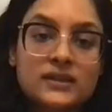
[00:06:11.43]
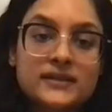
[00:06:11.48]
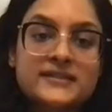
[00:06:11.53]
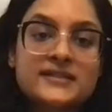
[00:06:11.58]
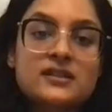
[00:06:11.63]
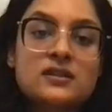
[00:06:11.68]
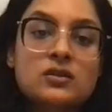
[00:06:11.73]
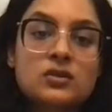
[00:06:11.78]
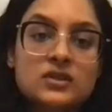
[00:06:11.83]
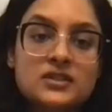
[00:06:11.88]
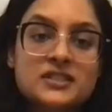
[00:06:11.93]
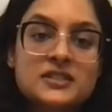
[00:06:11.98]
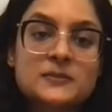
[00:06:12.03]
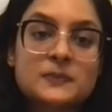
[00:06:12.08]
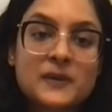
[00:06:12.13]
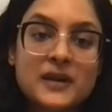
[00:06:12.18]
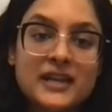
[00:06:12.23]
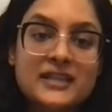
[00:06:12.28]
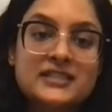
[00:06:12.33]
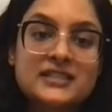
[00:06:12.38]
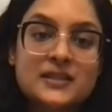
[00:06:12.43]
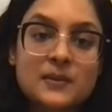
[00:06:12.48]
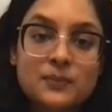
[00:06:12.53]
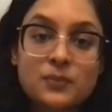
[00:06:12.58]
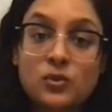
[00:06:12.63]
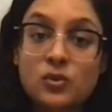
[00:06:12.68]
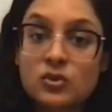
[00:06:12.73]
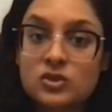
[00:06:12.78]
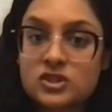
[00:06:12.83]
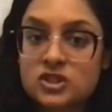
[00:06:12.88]
is a good spread
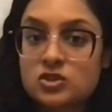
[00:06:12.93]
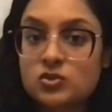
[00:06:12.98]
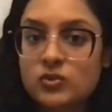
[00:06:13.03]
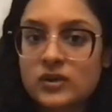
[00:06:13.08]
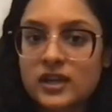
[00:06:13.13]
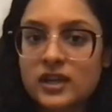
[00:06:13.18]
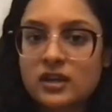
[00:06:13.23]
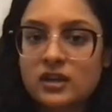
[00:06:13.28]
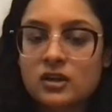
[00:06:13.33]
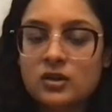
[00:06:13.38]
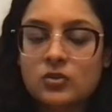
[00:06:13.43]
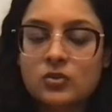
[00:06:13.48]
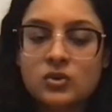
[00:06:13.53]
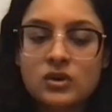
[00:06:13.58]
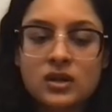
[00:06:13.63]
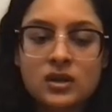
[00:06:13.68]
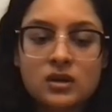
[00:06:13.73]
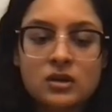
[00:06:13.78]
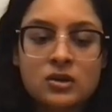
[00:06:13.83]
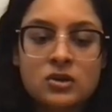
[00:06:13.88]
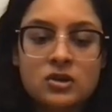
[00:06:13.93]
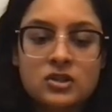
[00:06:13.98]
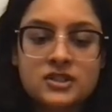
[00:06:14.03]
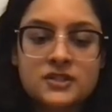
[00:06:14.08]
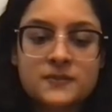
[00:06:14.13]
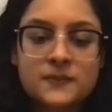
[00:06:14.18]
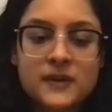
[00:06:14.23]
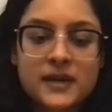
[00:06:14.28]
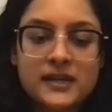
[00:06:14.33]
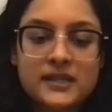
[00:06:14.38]
supposed to include? A good
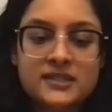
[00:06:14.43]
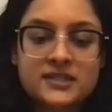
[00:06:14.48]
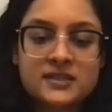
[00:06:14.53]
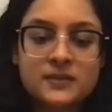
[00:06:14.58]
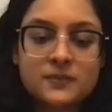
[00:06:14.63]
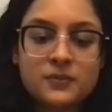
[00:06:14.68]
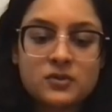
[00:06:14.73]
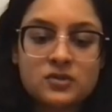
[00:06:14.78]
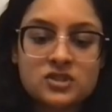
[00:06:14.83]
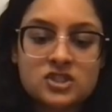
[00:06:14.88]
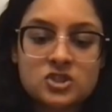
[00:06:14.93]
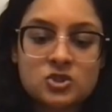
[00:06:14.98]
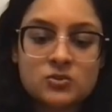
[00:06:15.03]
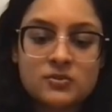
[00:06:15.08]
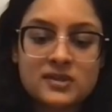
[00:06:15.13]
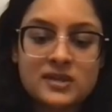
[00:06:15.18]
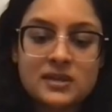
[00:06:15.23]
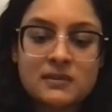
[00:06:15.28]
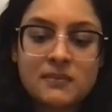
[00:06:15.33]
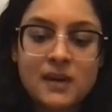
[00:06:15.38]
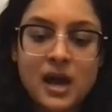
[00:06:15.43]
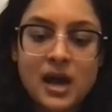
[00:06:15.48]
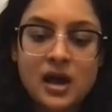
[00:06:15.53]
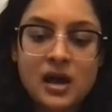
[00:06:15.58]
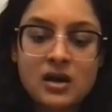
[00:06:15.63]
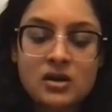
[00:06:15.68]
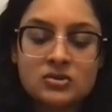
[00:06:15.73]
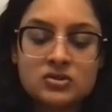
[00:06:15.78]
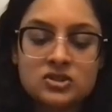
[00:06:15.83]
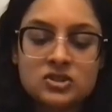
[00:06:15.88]
spread is supposed to be
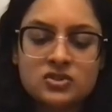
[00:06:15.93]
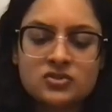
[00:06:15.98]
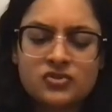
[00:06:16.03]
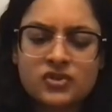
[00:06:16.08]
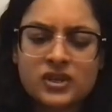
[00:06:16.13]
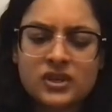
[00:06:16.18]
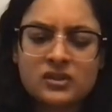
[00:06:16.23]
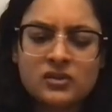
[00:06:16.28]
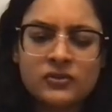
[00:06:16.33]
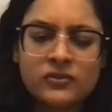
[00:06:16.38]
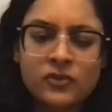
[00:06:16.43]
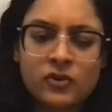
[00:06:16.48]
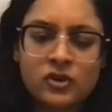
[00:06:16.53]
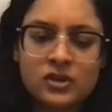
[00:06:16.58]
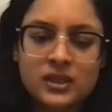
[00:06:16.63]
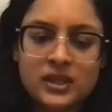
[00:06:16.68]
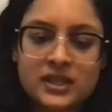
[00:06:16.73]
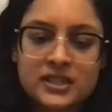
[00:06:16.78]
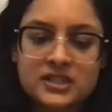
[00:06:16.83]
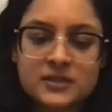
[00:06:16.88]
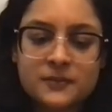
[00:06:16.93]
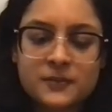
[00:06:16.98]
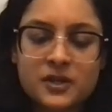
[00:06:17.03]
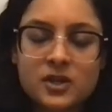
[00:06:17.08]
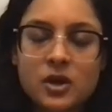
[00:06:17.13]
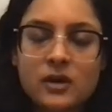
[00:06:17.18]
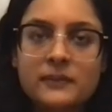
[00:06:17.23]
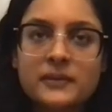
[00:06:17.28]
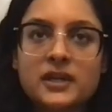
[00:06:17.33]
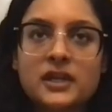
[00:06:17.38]
about 3 to 4 things
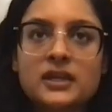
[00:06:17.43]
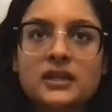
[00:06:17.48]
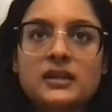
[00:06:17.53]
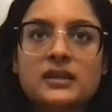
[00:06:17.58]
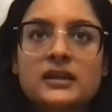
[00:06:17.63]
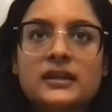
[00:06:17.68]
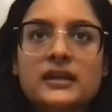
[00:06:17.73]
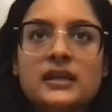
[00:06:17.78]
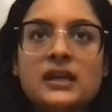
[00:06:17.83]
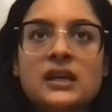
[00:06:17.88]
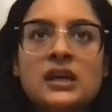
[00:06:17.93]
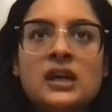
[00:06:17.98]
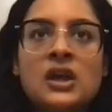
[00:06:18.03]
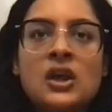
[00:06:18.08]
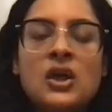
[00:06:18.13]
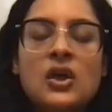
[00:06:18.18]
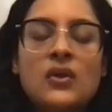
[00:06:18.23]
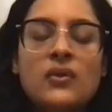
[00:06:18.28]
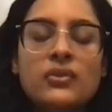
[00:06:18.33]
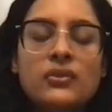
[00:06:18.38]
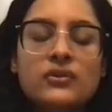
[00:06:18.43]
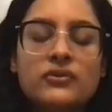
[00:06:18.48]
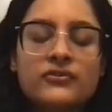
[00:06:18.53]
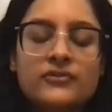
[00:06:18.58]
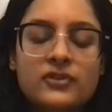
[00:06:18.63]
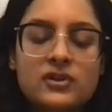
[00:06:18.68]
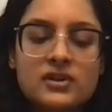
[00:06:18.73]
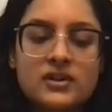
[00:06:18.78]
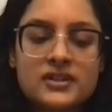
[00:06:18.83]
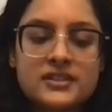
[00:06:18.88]
predominantly. The
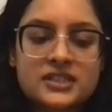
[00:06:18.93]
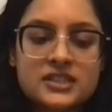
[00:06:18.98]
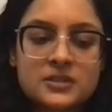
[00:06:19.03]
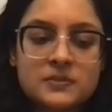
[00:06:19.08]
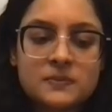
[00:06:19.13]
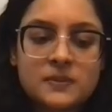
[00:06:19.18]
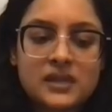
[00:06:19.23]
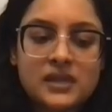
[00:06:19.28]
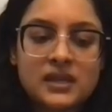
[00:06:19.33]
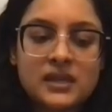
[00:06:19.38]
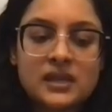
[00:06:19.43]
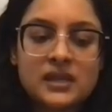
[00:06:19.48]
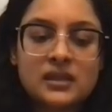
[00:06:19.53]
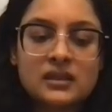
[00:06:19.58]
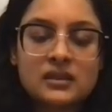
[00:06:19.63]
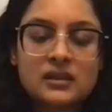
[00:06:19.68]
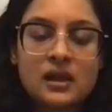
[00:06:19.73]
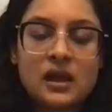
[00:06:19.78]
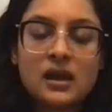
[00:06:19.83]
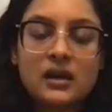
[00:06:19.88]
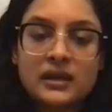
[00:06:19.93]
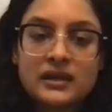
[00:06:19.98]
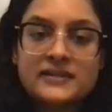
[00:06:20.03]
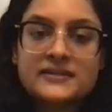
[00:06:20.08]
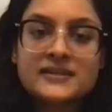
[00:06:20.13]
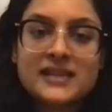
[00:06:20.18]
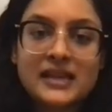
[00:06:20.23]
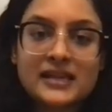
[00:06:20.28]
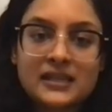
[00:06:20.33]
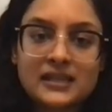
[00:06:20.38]
first being
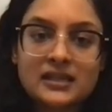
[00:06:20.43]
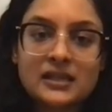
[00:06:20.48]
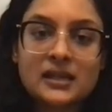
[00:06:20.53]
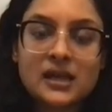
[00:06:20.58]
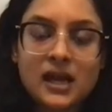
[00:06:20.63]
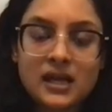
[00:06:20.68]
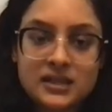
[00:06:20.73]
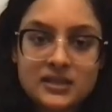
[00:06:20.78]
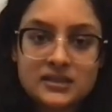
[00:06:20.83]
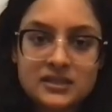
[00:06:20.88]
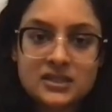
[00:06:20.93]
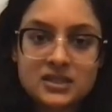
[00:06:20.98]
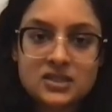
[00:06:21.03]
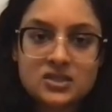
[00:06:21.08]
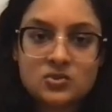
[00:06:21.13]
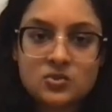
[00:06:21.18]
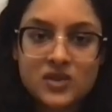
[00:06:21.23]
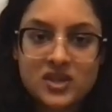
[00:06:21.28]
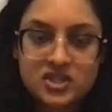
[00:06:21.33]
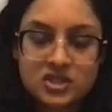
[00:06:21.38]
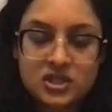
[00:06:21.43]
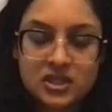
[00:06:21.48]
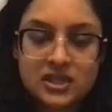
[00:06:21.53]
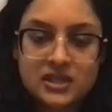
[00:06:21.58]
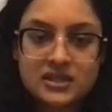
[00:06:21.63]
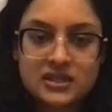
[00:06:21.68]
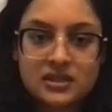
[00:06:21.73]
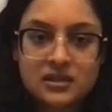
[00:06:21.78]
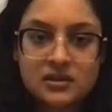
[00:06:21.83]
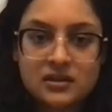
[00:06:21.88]
understanding the current situation
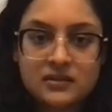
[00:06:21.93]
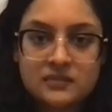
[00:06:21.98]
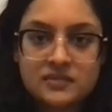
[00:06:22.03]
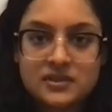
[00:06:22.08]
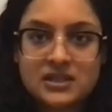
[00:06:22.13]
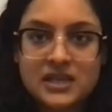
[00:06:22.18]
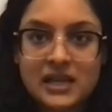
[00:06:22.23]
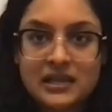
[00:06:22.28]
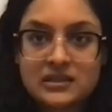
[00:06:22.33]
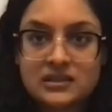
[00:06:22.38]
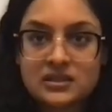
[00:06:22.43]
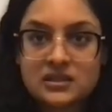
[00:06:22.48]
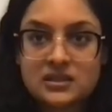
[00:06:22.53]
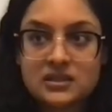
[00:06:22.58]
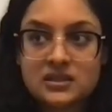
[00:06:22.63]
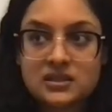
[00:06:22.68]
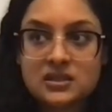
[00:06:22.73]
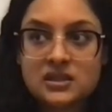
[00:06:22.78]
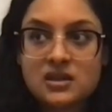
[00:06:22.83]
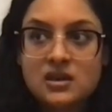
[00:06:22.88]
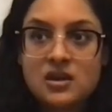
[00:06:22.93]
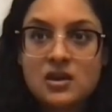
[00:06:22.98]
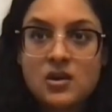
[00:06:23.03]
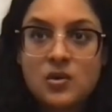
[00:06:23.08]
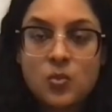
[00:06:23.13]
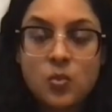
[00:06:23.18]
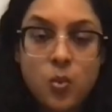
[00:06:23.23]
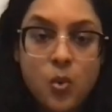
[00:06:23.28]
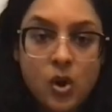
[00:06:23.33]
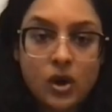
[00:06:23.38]
and circumstances.
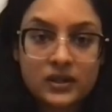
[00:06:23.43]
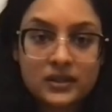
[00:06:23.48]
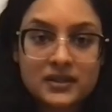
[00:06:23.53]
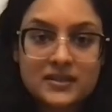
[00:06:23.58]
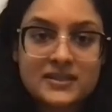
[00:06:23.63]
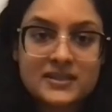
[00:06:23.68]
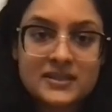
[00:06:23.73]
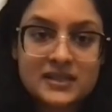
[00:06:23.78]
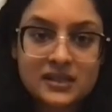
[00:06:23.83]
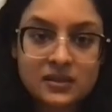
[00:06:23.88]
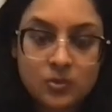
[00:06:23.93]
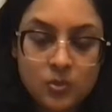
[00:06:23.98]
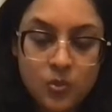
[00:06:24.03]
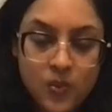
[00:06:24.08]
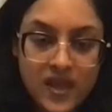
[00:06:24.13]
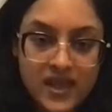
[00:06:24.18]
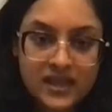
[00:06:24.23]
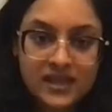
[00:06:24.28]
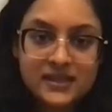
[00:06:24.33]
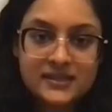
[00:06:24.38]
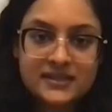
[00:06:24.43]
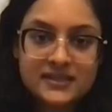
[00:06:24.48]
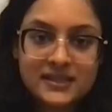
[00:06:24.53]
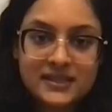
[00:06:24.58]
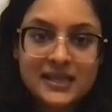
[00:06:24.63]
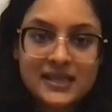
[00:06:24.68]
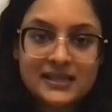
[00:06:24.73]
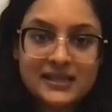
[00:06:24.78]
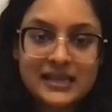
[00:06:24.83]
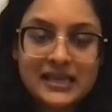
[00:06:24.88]
What is it? Where is it
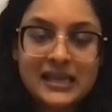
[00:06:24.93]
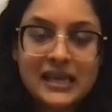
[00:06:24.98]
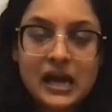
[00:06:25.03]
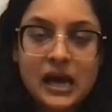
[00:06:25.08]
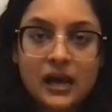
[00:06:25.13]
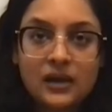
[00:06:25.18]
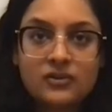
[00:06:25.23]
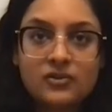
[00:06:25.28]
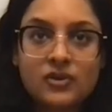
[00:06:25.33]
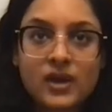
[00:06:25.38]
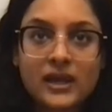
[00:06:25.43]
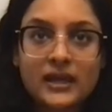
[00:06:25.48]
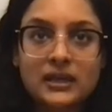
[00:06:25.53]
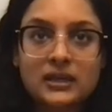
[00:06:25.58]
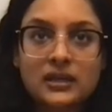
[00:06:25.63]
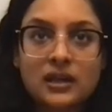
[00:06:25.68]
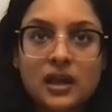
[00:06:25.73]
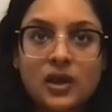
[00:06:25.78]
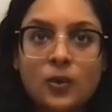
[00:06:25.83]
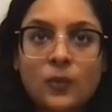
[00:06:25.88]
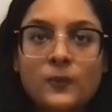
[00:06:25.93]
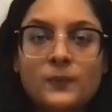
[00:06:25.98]
that they are right now?